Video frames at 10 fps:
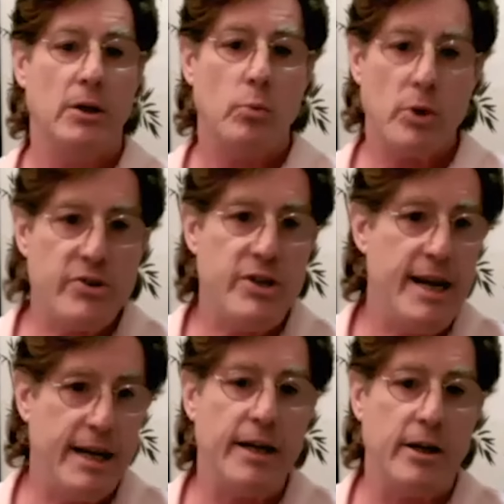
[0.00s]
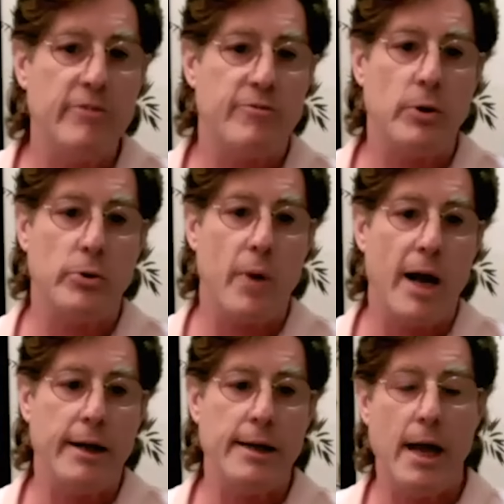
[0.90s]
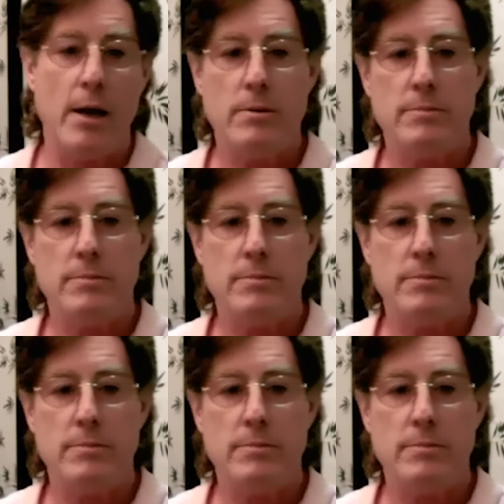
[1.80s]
We're seeing it unfold right now.